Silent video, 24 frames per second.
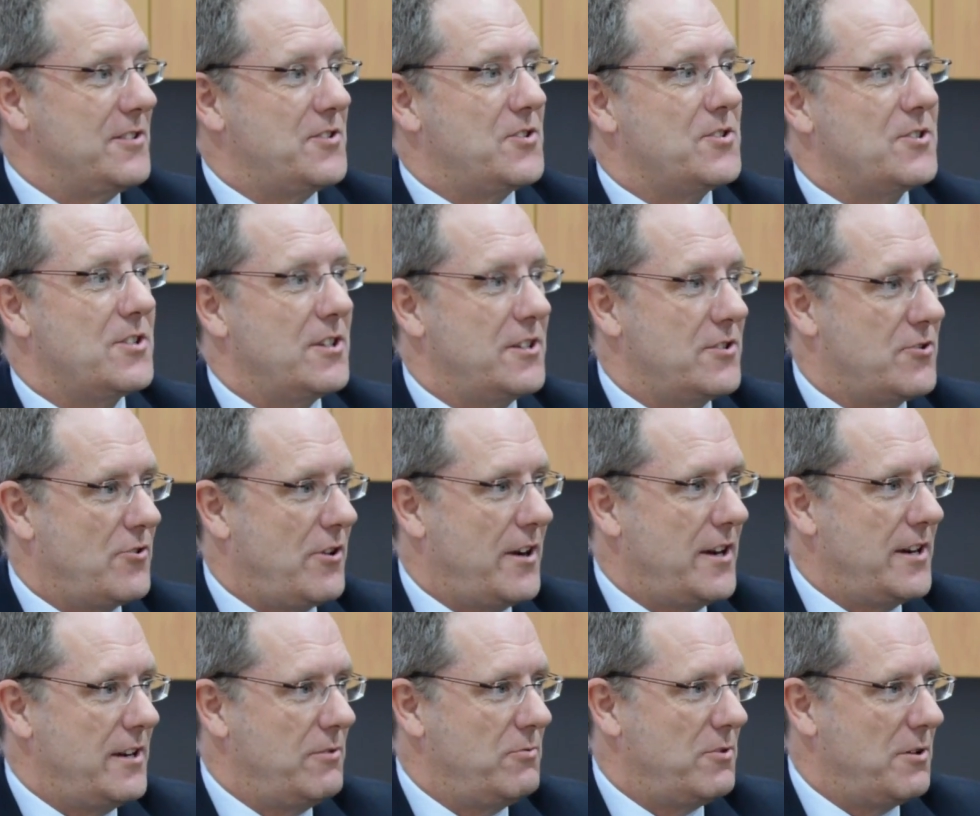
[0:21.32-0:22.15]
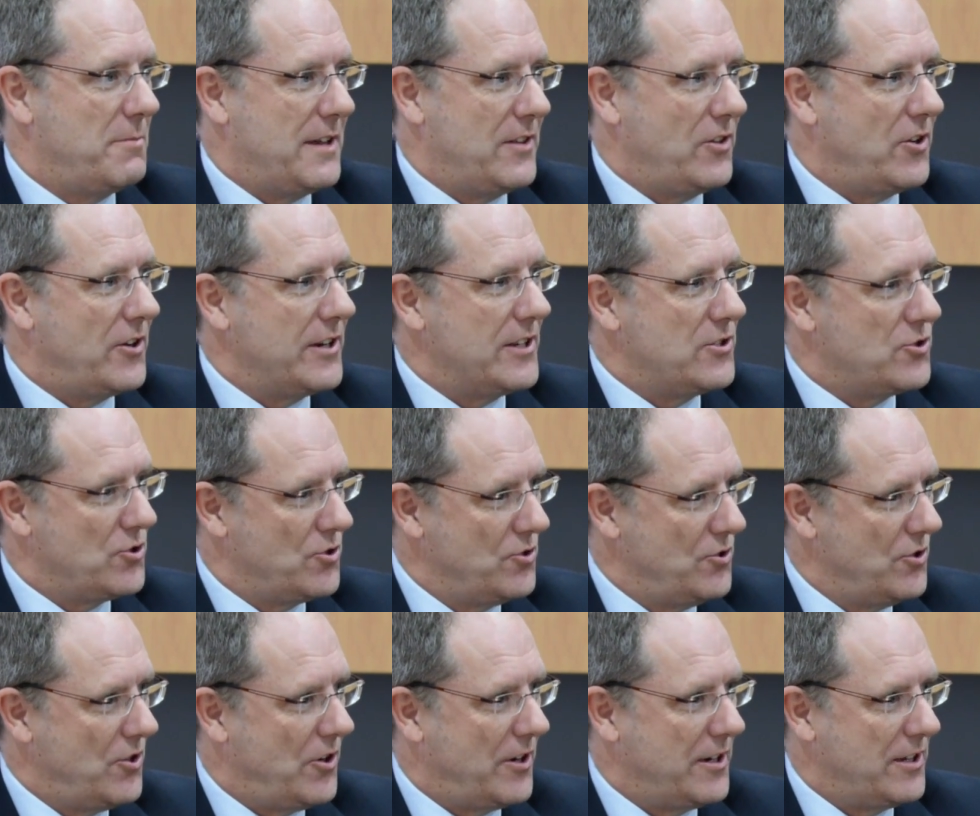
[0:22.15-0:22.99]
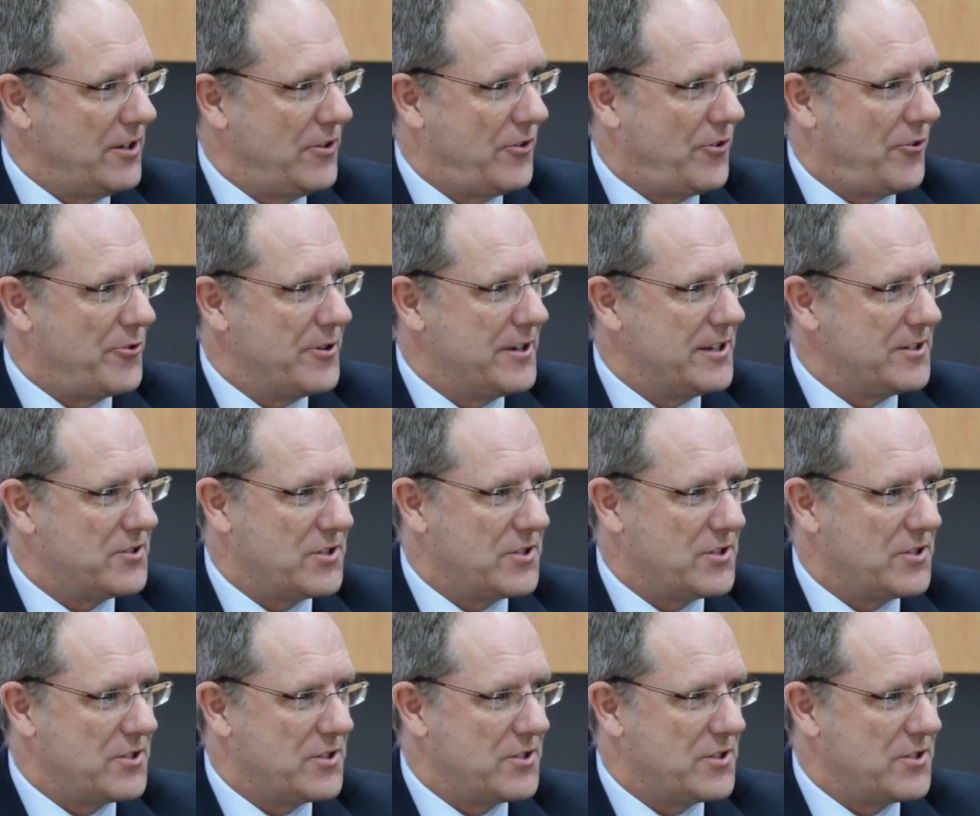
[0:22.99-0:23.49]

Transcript: It's trading, what, about 92, 93?